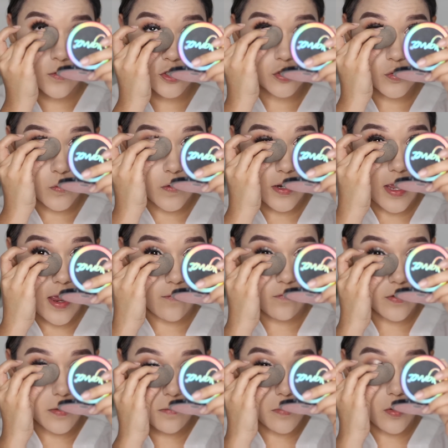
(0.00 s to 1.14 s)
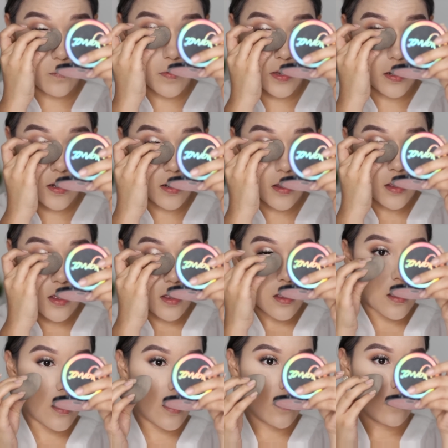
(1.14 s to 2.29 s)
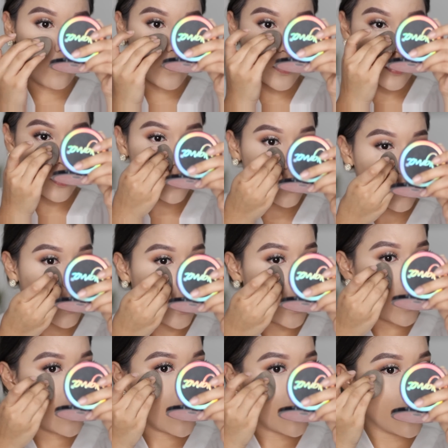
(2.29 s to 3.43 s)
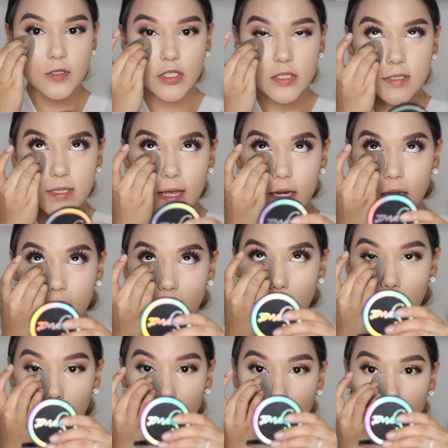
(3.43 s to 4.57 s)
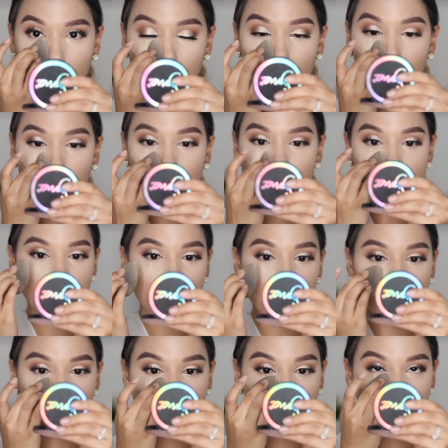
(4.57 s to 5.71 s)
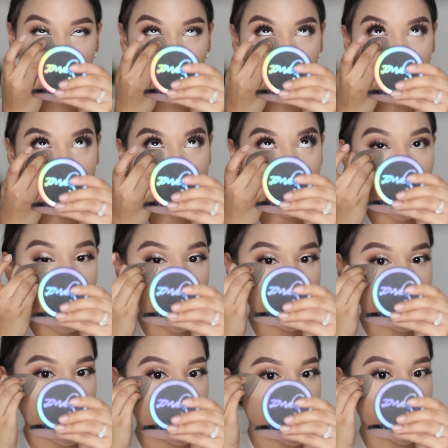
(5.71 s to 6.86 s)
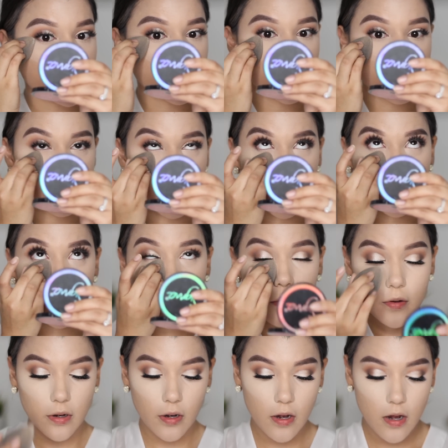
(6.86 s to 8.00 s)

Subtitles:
enjoy every moment of your day. I'm just setting up my under eyes with the Laura Mercier translucent setting powder.